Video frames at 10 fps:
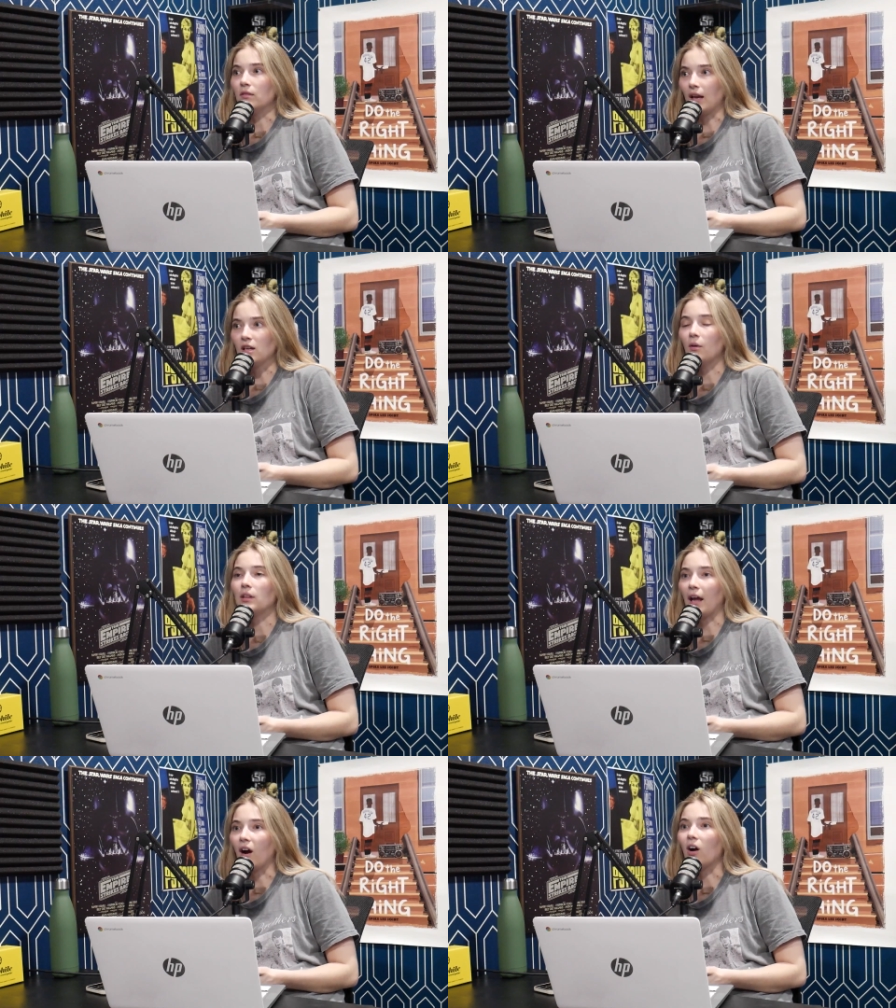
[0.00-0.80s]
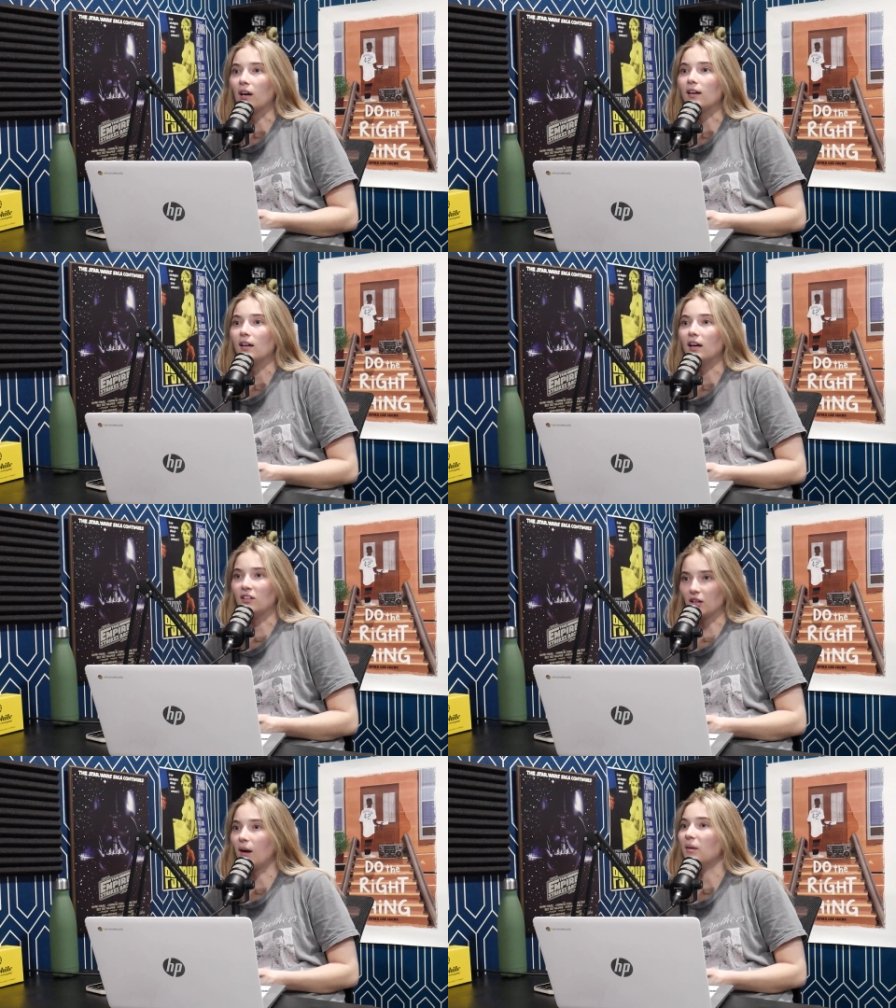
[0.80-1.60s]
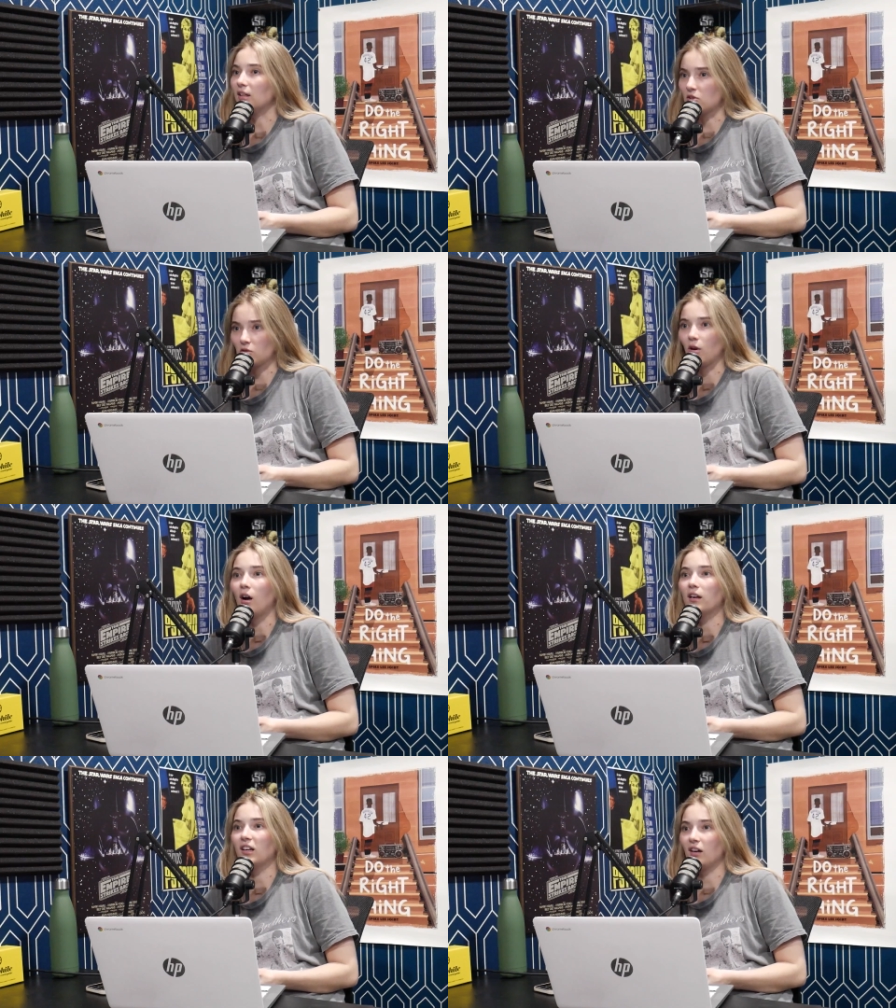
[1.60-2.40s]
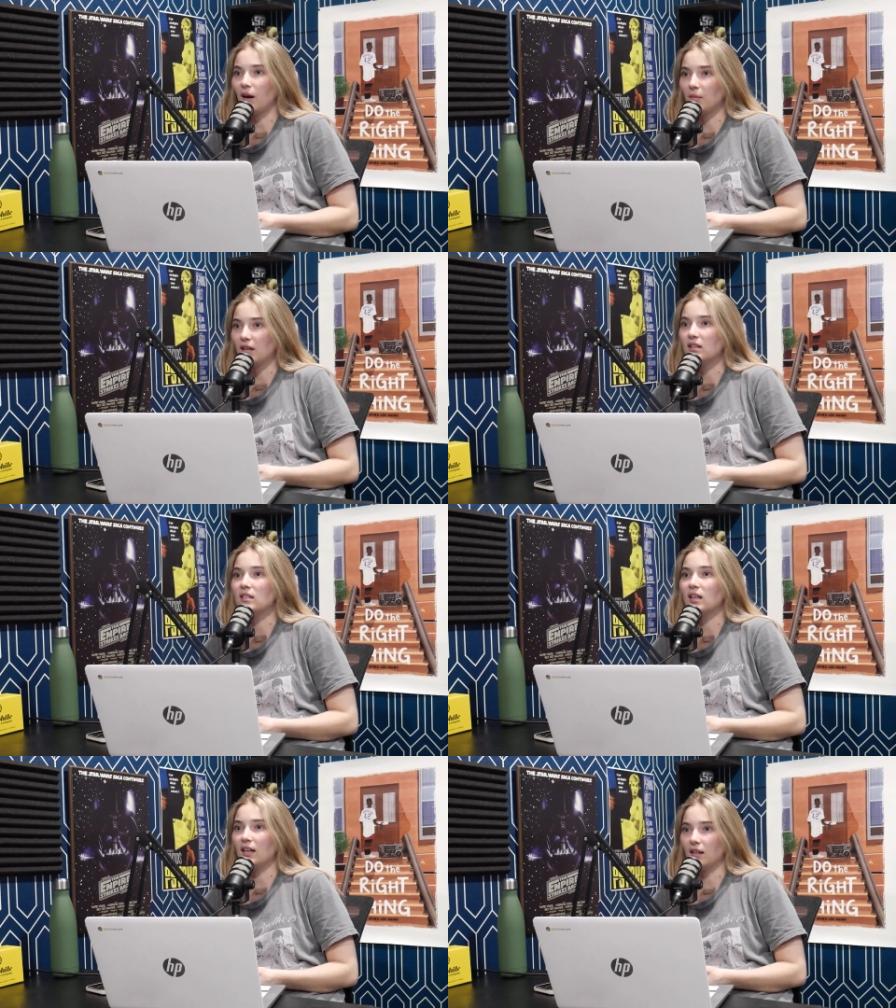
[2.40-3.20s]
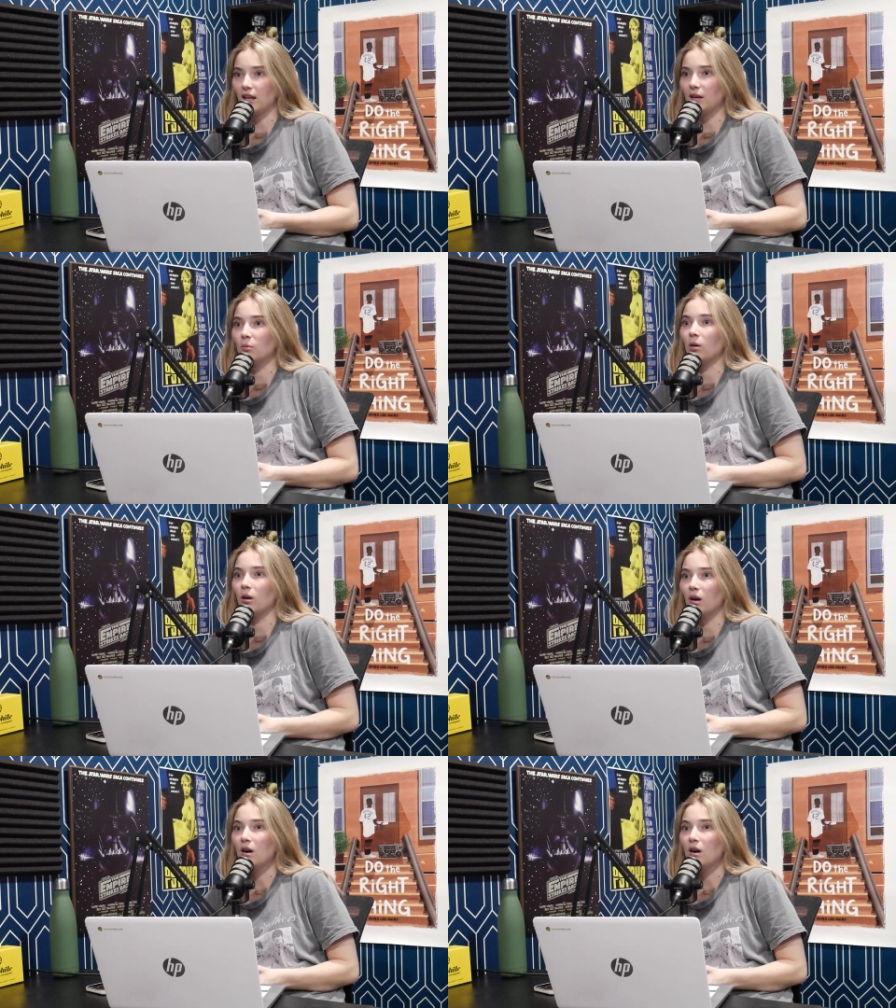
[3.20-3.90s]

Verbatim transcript: They know what they are and they're coming in strong and they're coming in saying like, we're